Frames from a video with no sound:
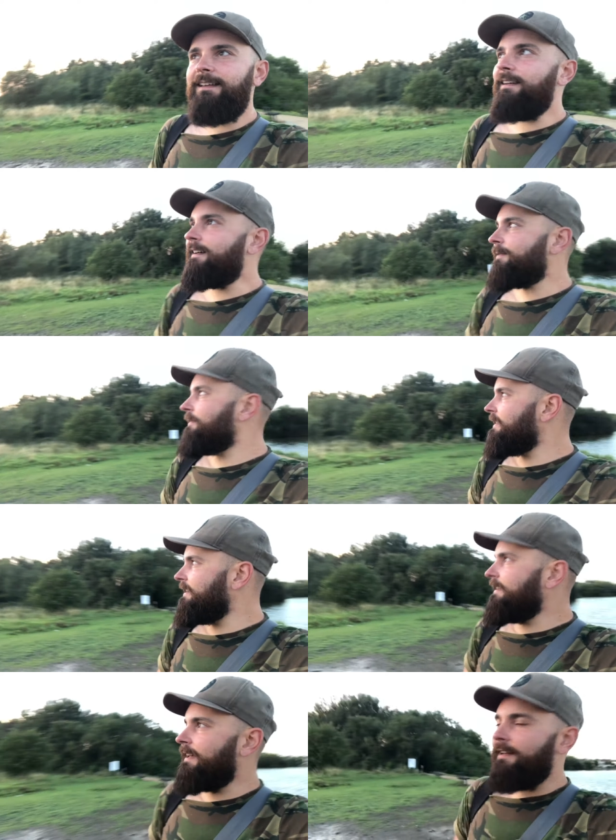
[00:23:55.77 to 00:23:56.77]
Um,
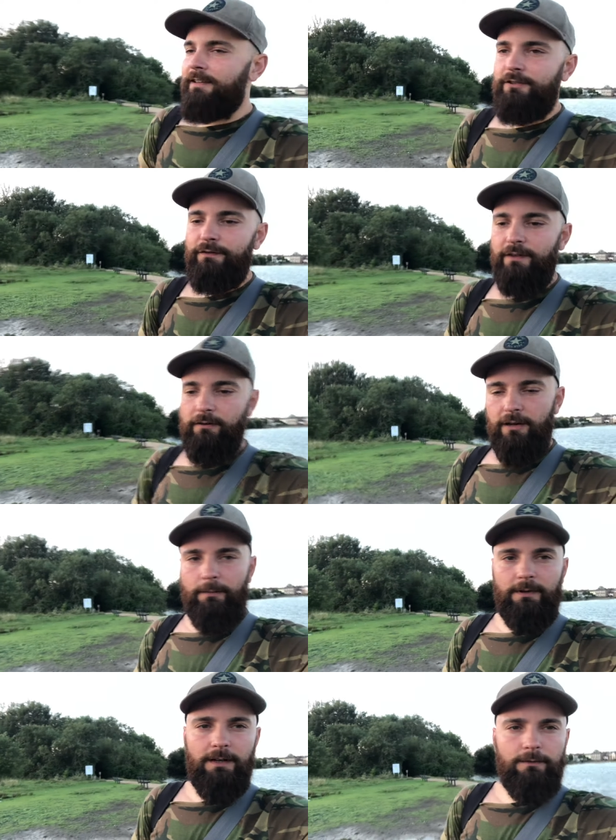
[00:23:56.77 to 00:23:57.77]
yeah, a juvenile
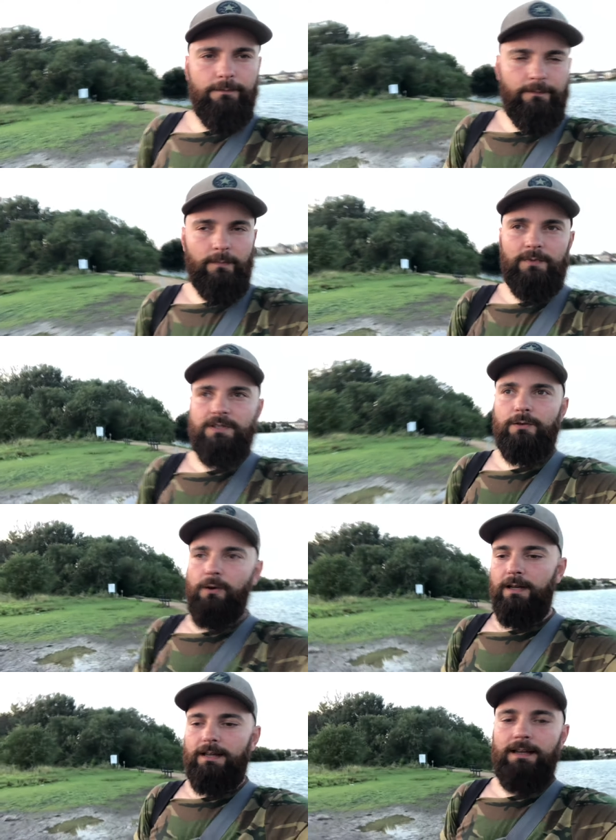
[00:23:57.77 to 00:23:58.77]
common gull, which is
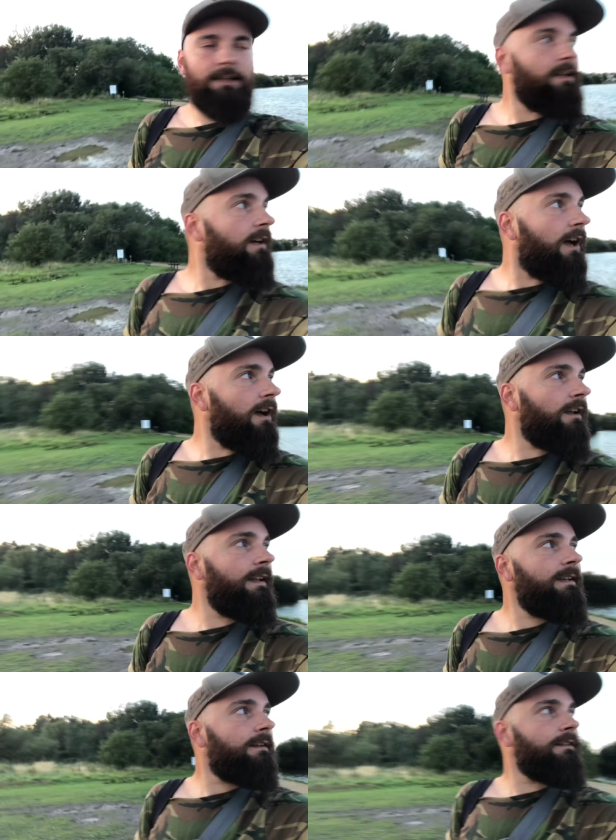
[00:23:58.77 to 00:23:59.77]
quite
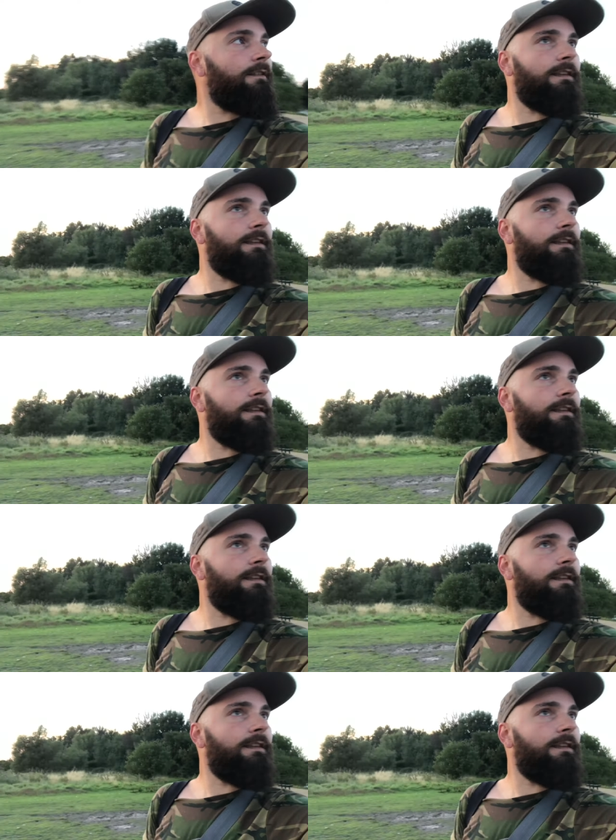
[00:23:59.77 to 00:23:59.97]
early. I don't